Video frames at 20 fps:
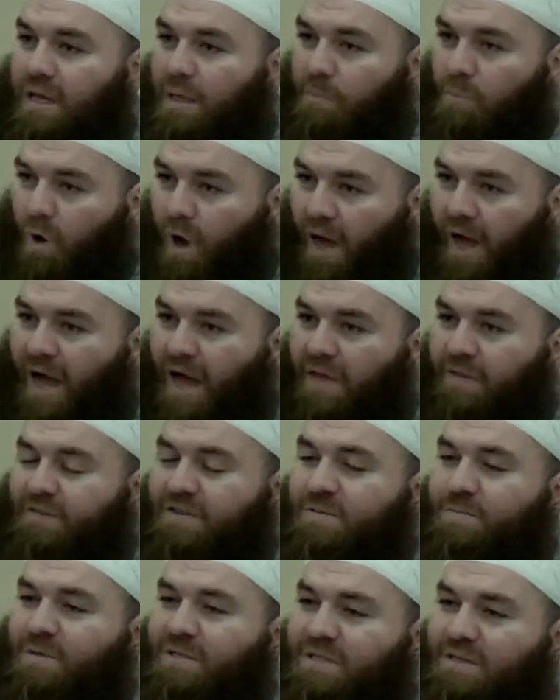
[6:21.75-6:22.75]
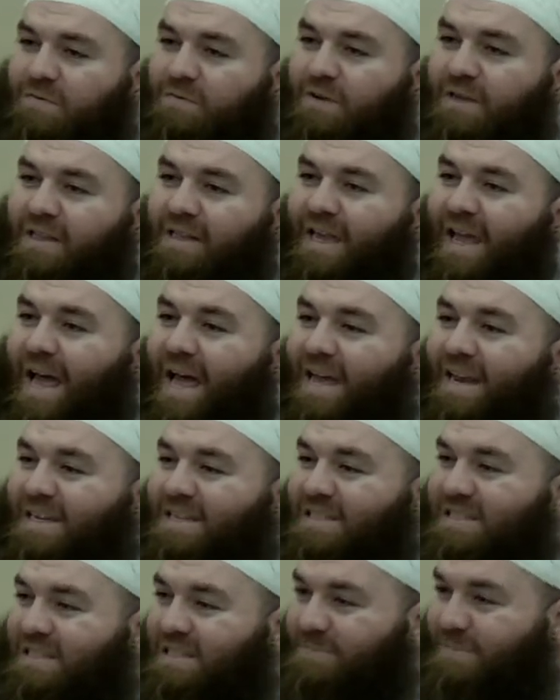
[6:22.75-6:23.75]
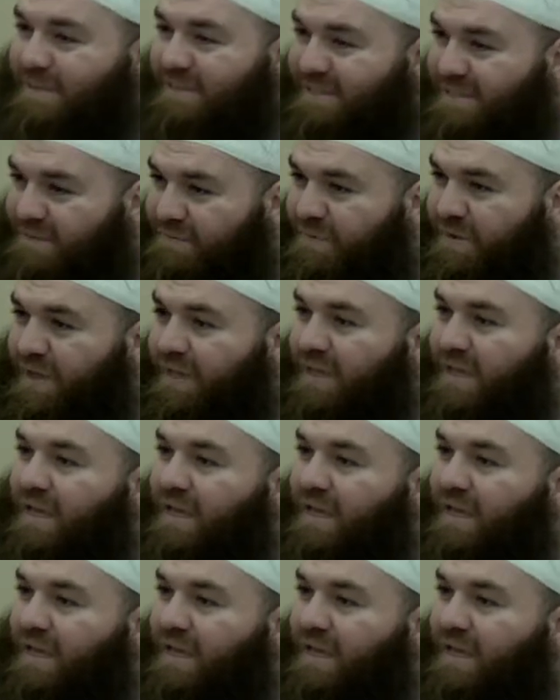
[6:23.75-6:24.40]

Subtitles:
Mu'adh specifically had a specific